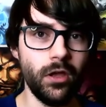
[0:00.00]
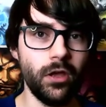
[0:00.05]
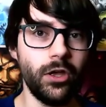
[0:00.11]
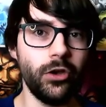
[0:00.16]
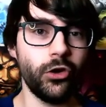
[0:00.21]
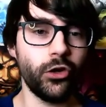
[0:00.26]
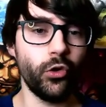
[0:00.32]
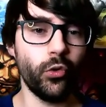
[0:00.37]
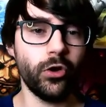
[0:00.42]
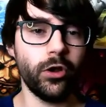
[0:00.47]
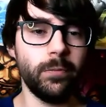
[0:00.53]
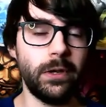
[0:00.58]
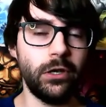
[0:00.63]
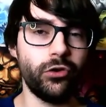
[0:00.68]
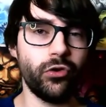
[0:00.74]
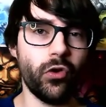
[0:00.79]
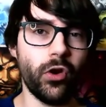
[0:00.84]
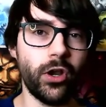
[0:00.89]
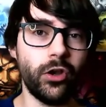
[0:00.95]
You're going to be
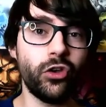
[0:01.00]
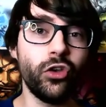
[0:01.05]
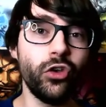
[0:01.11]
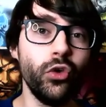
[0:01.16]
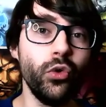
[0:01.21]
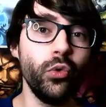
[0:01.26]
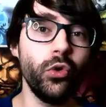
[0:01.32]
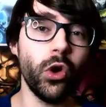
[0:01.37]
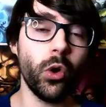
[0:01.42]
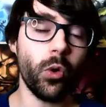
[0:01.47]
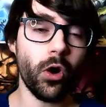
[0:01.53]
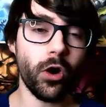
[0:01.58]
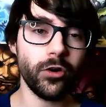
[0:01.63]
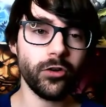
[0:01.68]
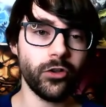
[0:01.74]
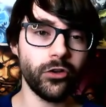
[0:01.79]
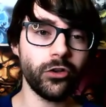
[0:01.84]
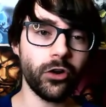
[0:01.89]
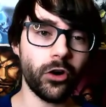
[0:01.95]
drawing 2 Go
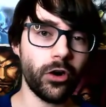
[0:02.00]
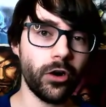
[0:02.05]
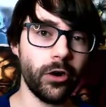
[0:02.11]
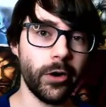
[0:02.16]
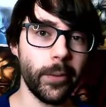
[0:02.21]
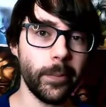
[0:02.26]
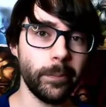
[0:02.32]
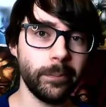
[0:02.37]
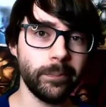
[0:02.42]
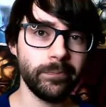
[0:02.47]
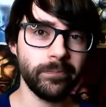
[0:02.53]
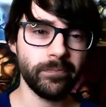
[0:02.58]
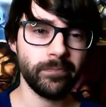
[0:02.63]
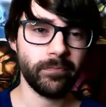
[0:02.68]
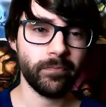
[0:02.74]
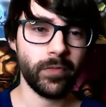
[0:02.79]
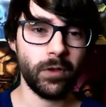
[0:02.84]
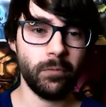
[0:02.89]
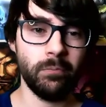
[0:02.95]
Hards a turn,
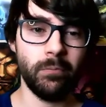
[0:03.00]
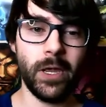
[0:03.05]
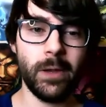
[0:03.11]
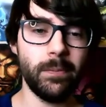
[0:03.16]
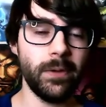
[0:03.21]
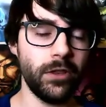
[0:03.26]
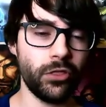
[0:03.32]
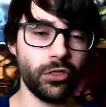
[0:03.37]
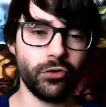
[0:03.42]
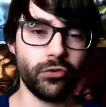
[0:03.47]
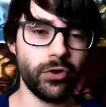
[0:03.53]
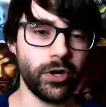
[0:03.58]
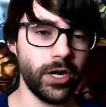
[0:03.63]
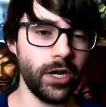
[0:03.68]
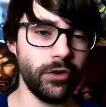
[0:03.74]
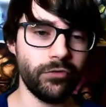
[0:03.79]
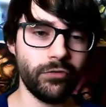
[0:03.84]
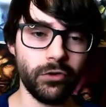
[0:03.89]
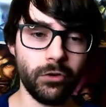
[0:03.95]
maybe
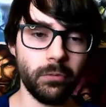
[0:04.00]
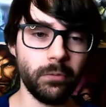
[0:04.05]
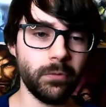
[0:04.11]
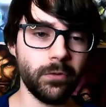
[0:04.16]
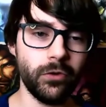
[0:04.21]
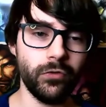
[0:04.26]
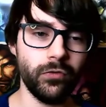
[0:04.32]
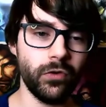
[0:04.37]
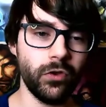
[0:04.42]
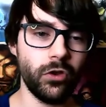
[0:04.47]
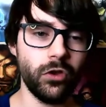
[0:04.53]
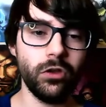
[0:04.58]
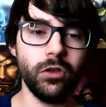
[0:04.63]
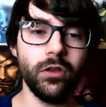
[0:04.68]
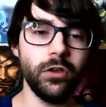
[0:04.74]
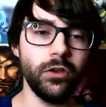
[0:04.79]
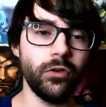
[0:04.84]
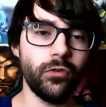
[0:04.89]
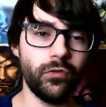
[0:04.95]
3 if
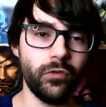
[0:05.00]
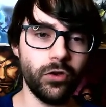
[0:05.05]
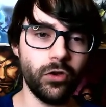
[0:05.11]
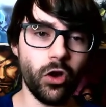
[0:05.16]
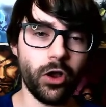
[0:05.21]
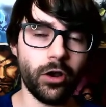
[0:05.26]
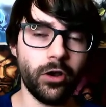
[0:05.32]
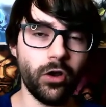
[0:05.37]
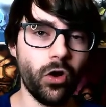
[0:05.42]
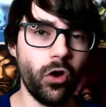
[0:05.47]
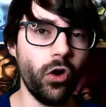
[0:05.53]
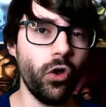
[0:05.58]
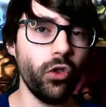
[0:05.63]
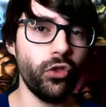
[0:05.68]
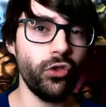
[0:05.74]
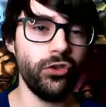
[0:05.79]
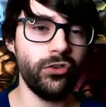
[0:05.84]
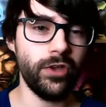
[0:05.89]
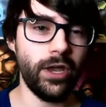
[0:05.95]
you've gotten all
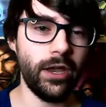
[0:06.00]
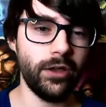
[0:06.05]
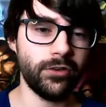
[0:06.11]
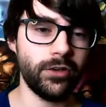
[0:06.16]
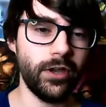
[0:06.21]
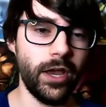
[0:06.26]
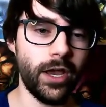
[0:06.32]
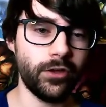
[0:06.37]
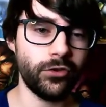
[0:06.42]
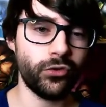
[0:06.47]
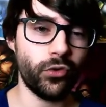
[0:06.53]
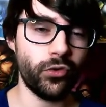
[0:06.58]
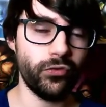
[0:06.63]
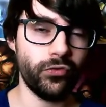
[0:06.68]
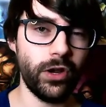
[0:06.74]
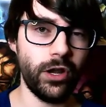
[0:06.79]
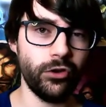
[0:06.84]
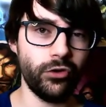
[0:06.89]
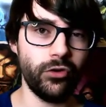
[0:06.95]
these Hexcore
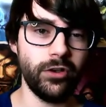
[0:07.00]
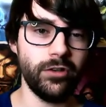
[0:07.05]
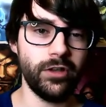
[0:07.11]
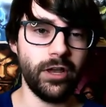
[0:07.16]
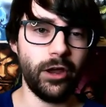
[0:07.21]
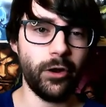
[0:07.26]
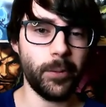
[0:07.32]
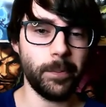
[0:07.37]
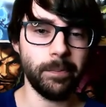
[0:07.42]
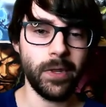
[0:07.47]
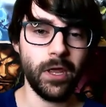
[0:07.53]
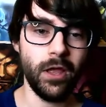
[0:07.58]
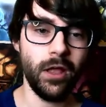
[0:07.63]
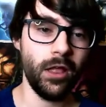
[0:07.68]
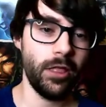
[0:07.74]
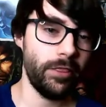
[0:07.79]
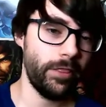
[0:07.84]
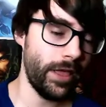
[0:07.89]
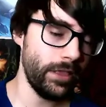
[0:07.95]
Foundries down.
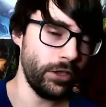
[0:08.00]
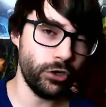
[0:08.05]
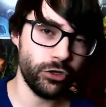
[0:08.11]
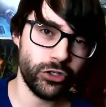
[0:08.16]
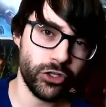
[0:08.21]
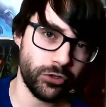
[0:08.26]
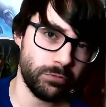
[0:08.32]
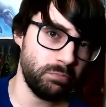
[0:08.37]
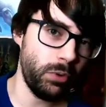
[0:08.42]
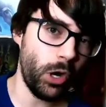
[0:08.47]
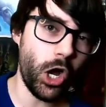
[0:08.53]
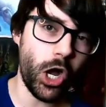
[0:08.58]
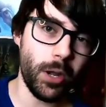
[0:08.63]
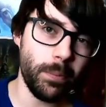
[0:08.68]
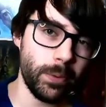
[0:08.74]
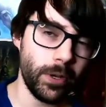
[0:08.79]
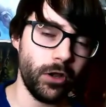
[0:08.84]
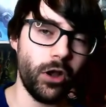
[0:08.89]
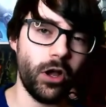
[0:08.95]
Then you're just
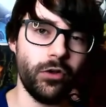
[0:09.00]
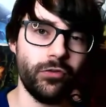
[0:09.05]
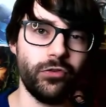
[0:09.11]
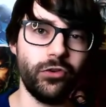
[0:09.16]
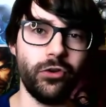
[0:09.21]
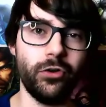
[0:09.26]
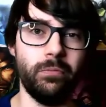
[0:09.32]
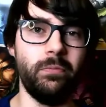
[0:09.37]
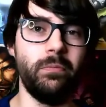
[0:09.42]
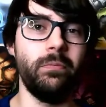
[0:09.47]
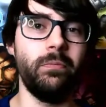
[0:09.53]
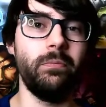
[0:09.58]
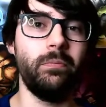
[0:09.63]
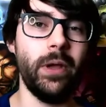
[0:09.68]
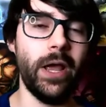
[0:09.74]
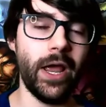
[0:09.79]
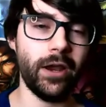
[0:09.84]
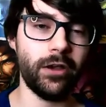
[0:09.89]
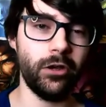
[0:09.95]
popping off your
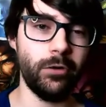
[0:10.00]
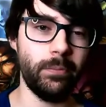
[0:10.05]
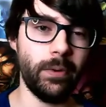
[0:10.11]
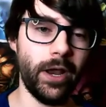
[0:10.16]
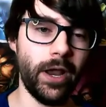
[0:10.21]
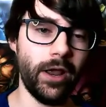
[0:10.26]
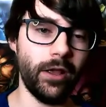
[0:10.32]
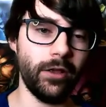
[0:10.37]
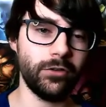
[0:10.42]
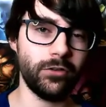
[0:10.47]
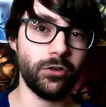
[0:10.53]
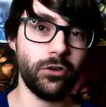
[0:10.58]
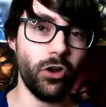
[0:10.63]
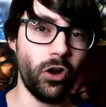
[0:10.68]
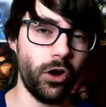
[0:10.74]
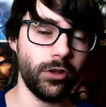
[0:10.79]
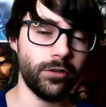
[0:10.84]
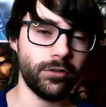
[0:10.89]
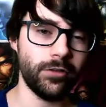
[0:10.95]
pack your bags
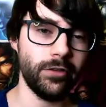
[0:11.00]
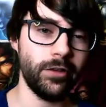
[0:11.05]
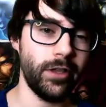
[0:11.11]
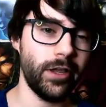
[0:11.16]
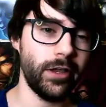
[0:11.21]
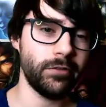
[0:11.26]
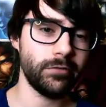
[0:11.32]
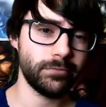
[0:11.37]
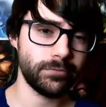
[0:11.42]
constantly.